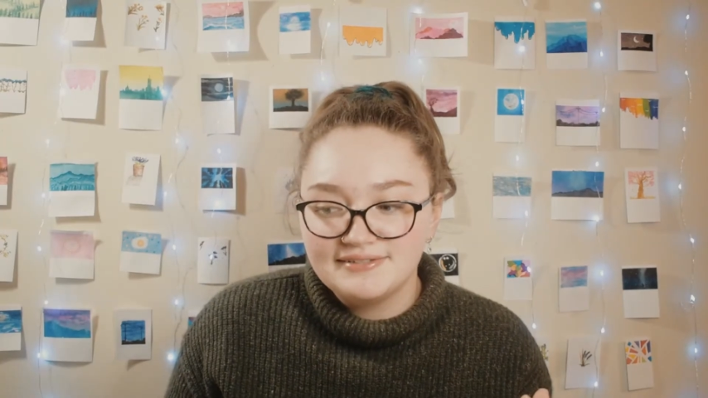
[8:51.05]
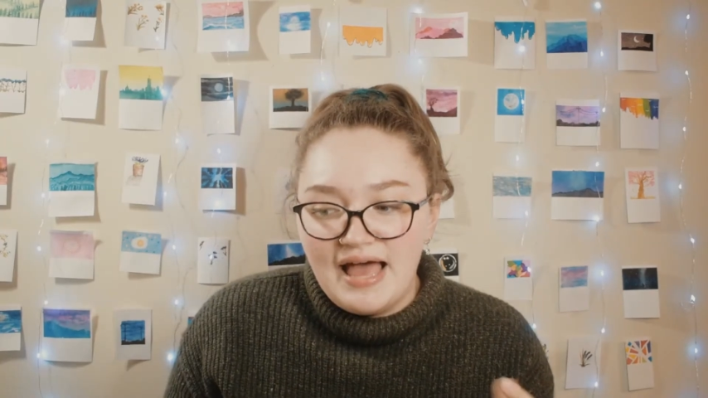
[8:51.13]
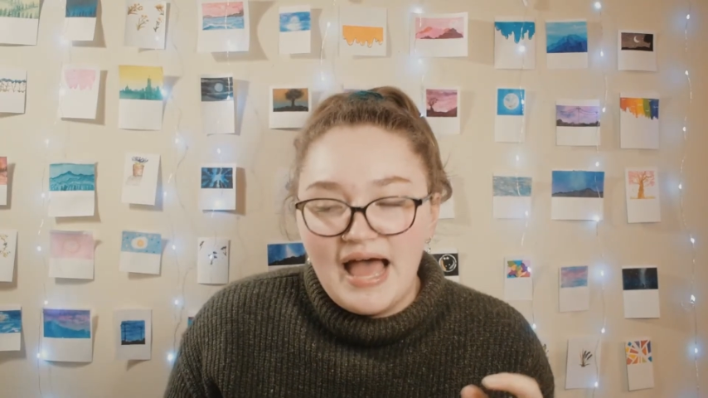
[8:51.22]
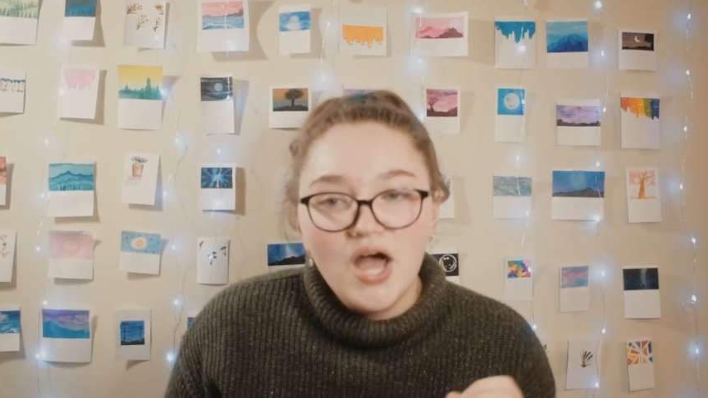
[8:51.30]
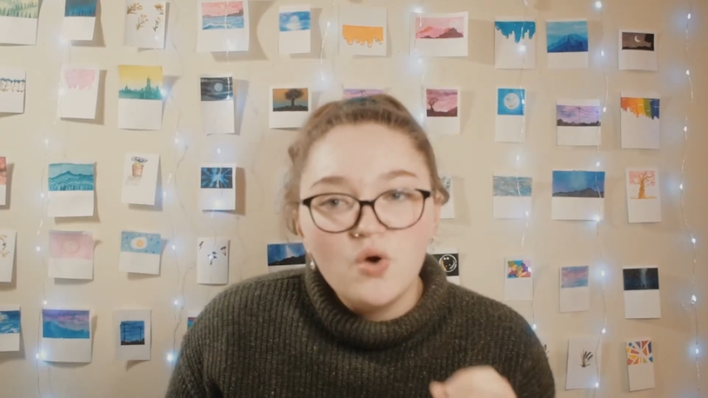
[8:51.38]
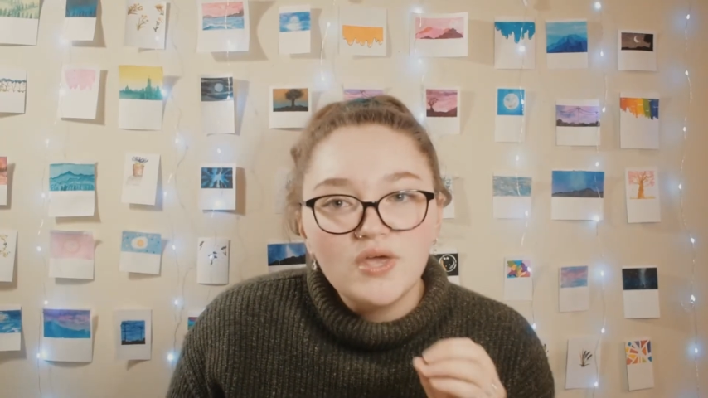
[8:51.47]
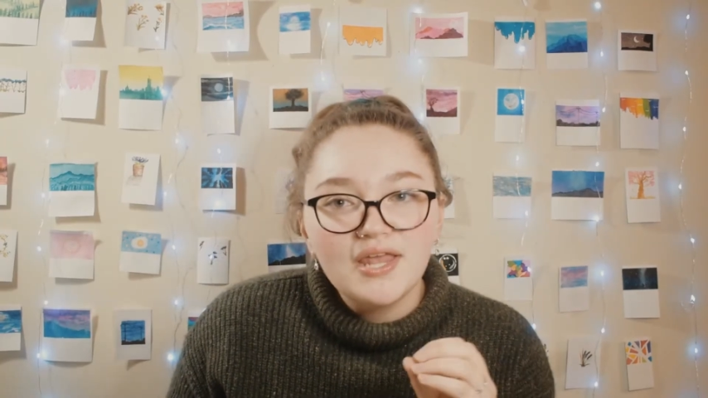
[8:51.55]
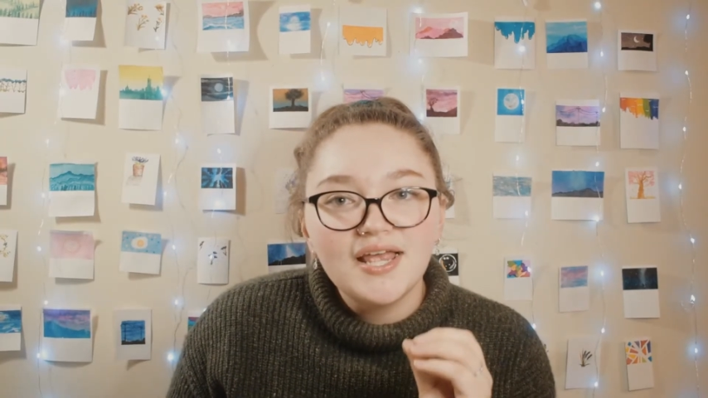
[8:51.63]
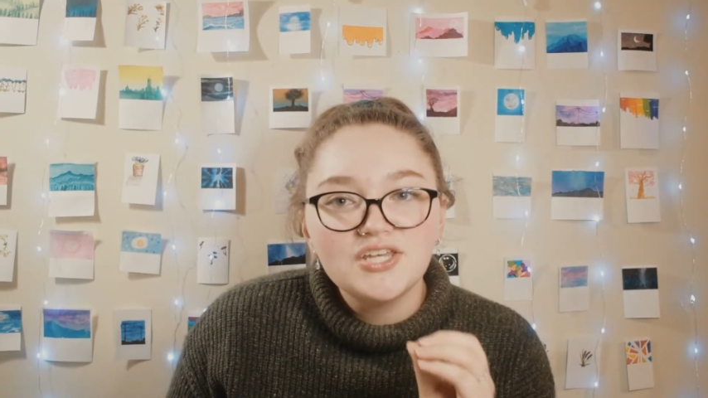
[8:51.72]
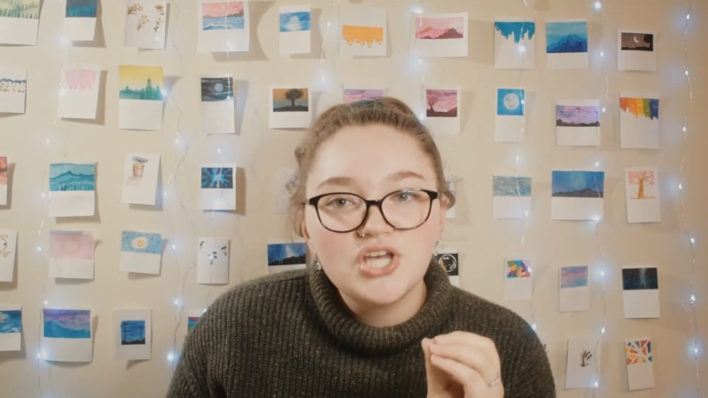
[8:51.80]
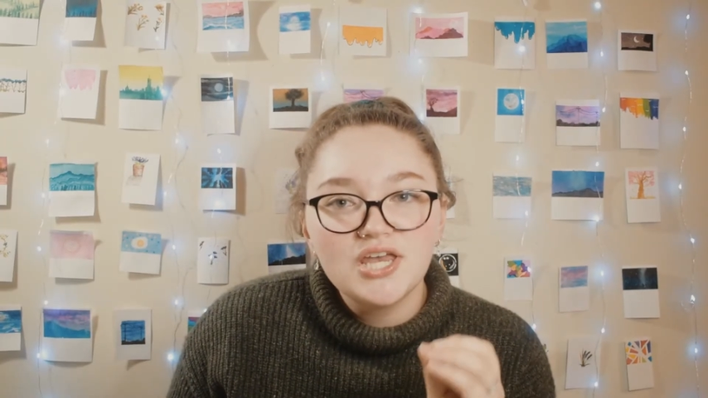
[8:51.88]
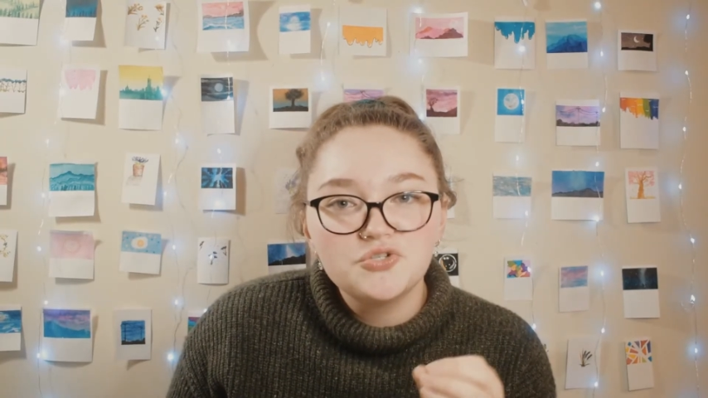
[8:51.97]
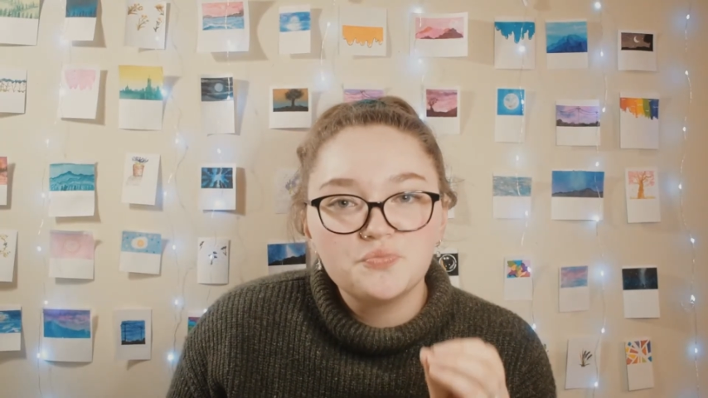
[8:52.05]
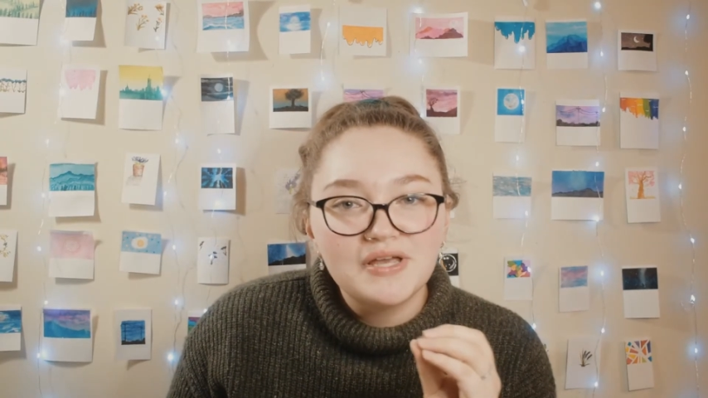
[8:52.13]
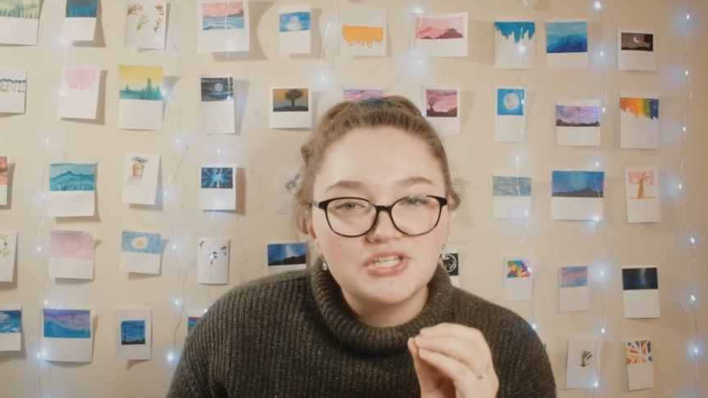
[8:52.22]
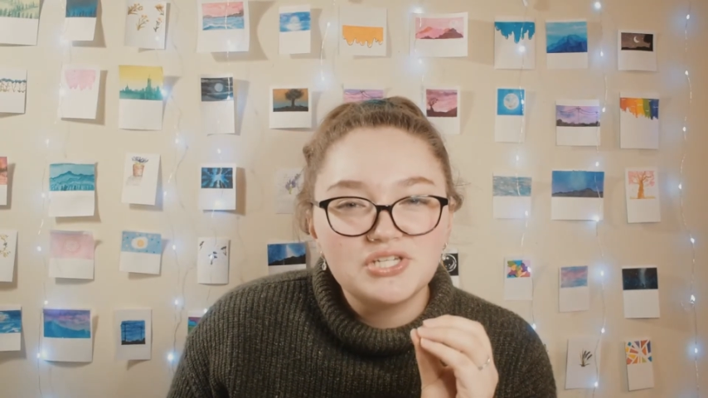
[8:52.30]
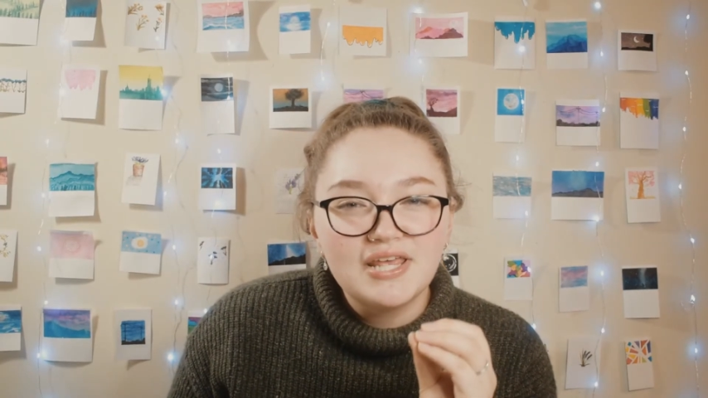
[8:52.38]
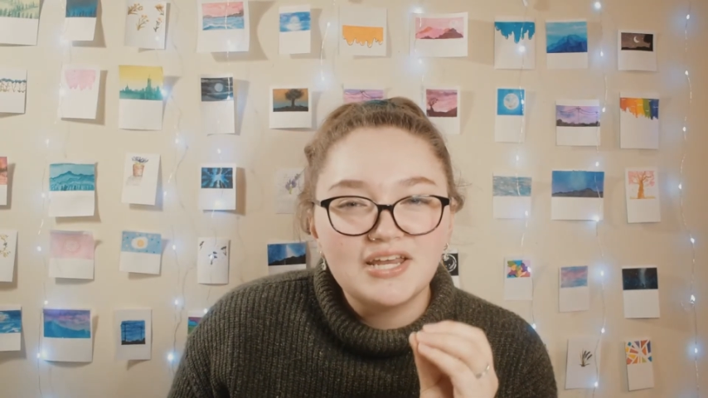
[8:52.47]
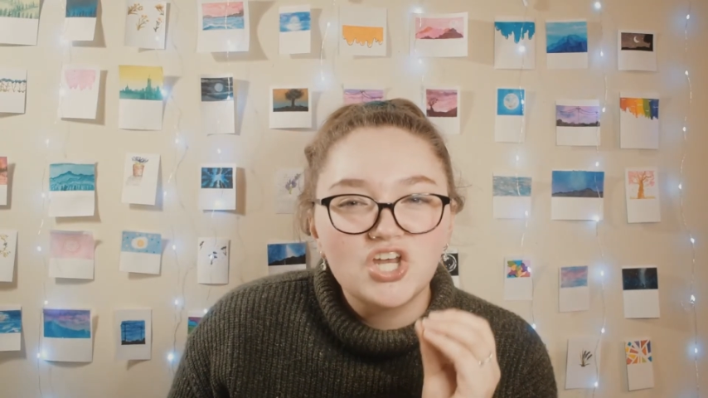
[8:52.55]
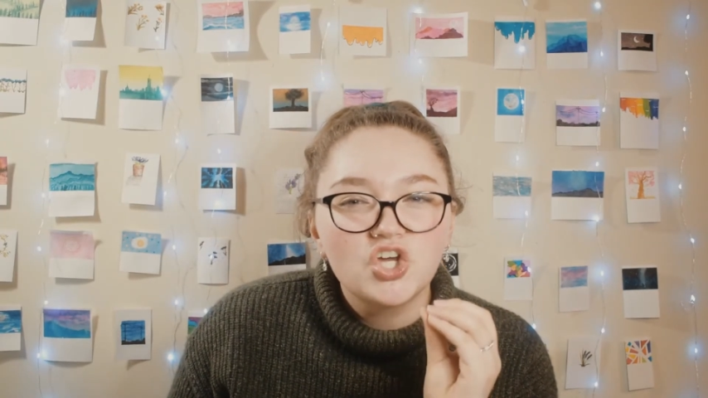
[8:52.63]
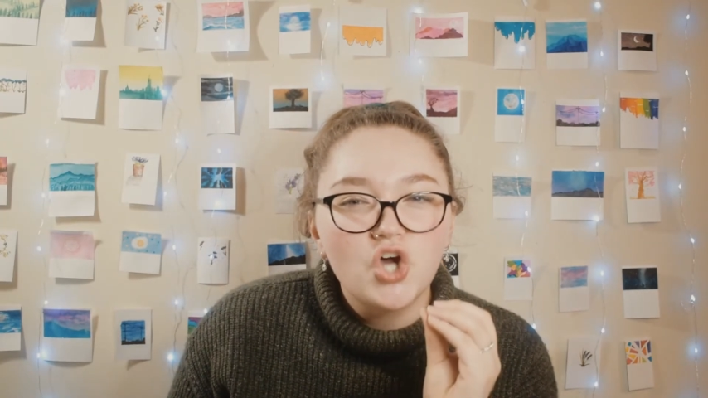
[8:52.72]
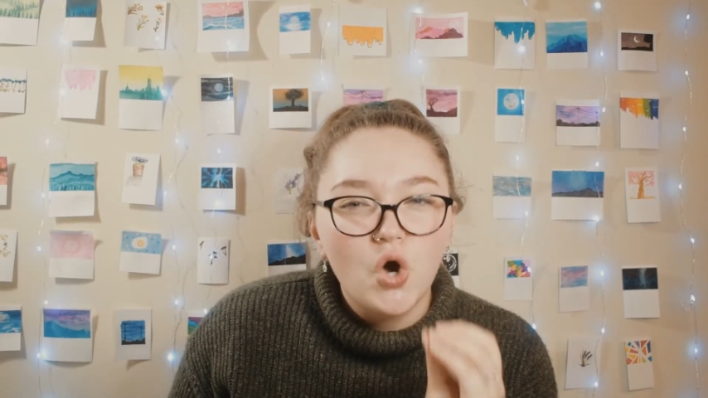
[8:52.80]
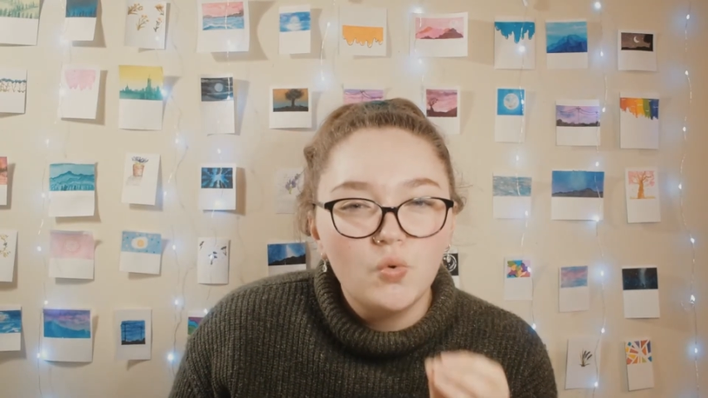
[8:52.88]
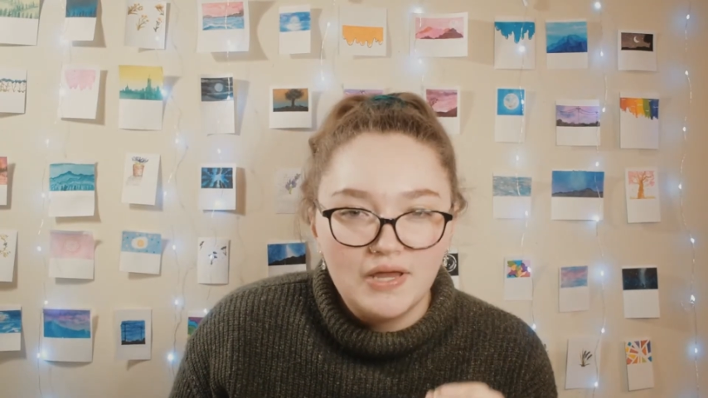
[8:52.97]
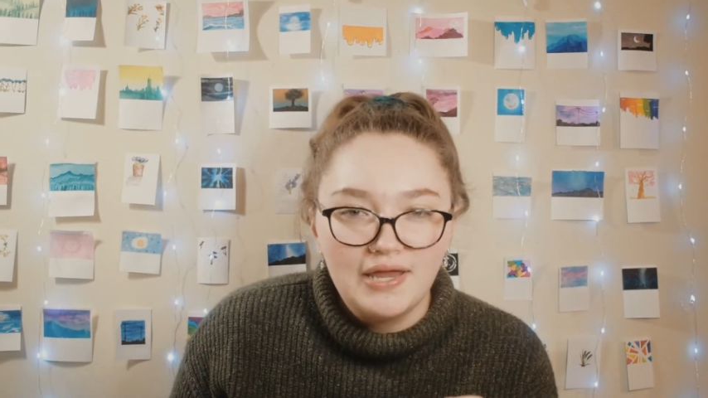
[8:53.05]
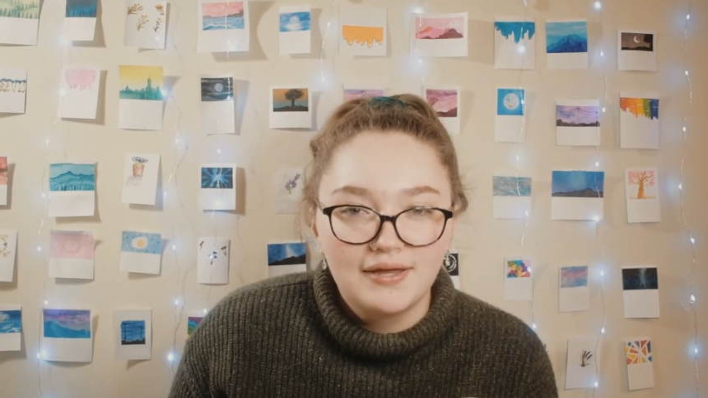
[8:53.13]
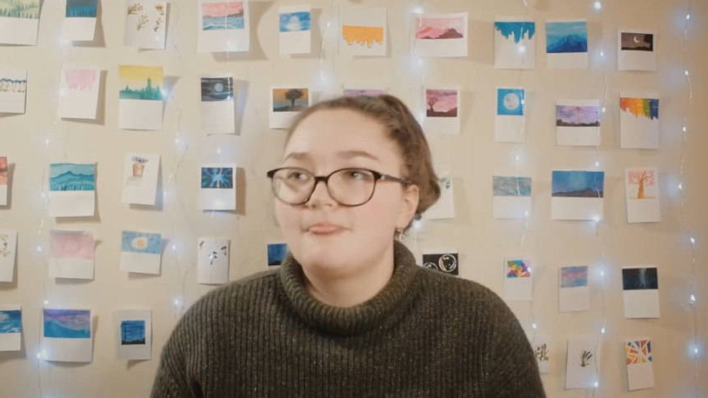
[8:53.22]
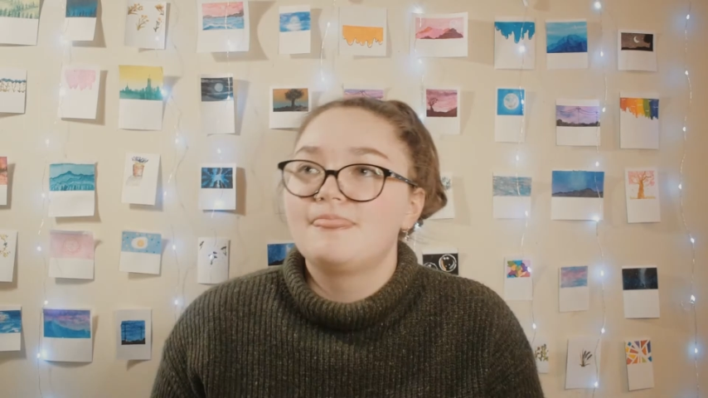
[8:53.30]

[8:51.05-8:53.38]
How can I change my genetic coding?